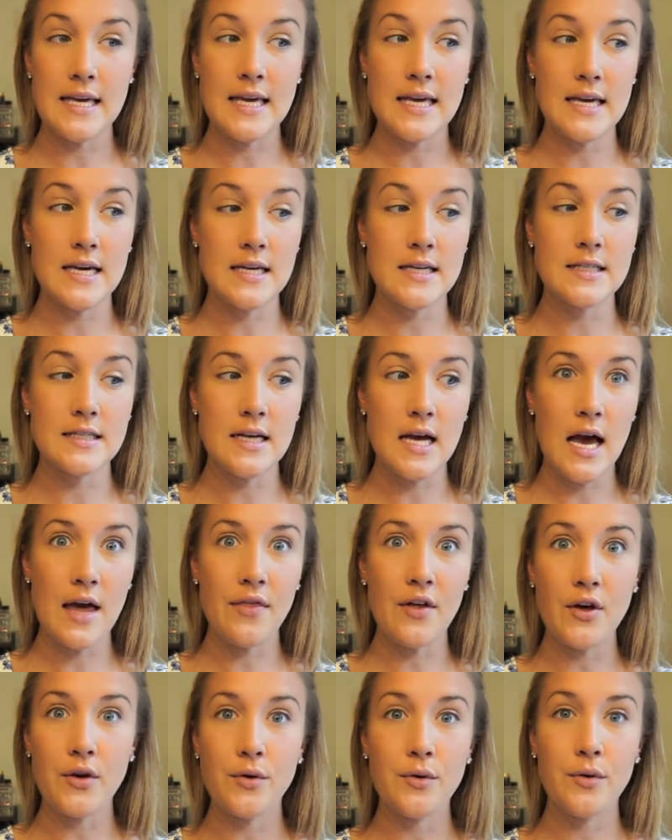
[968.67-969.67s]
And I
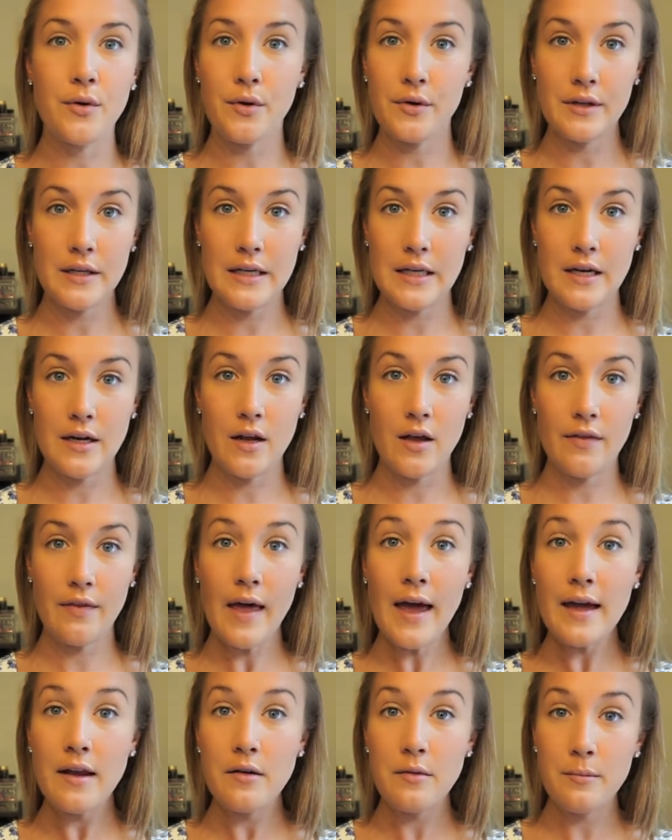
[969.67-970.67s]
thought you could only get it
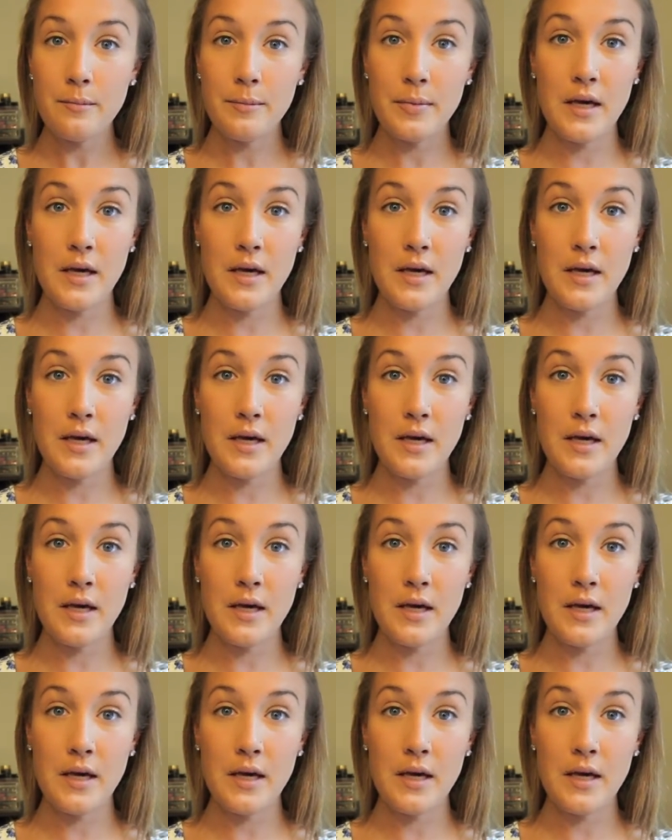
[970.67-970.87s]
online,